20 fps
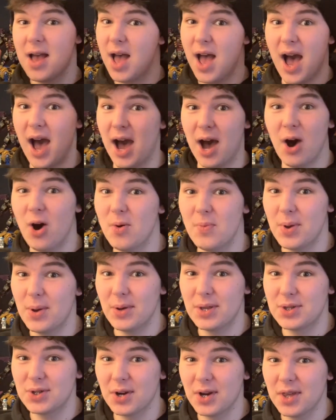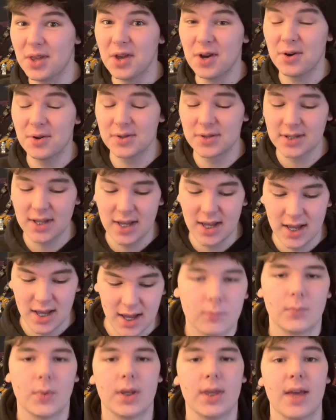I hope you enjoy those.
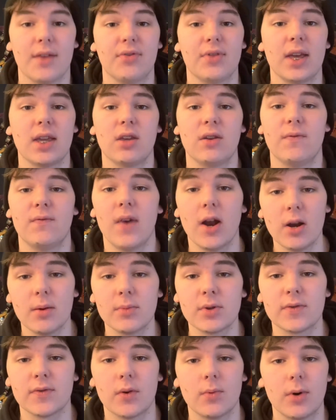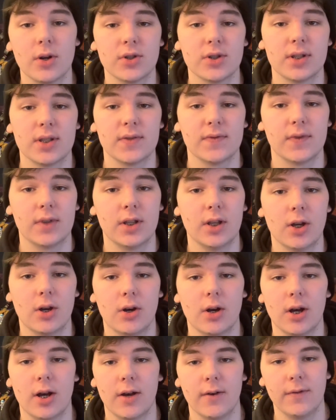But yeah, thank you very much for watching this
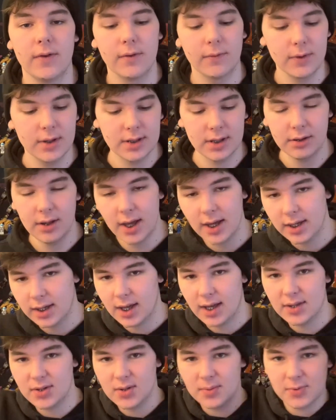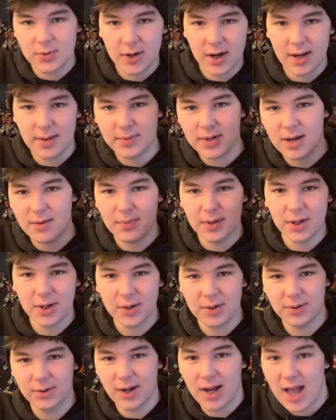video. Feel free to like and subscribe down
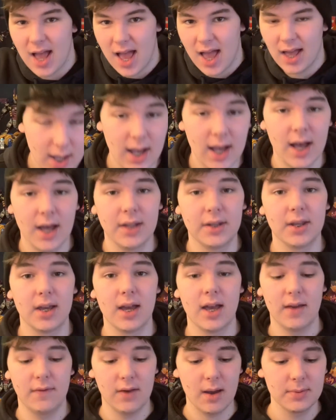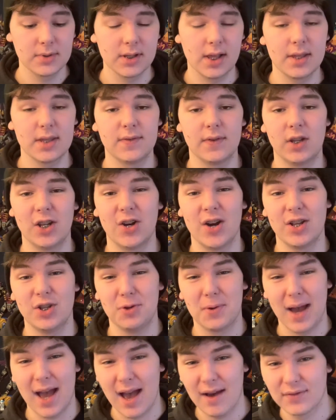below. And if you haven't liked this video and
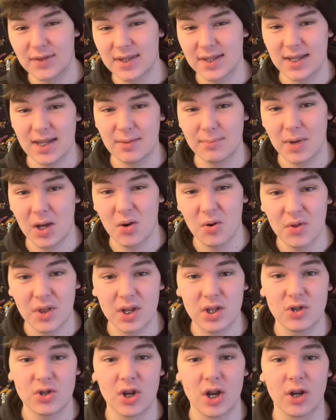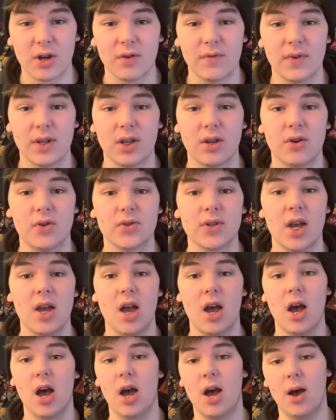you haven't seen my other Ninjago videos,
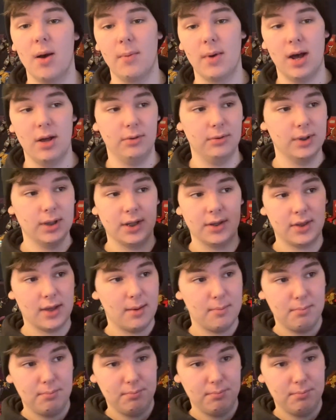I'll link them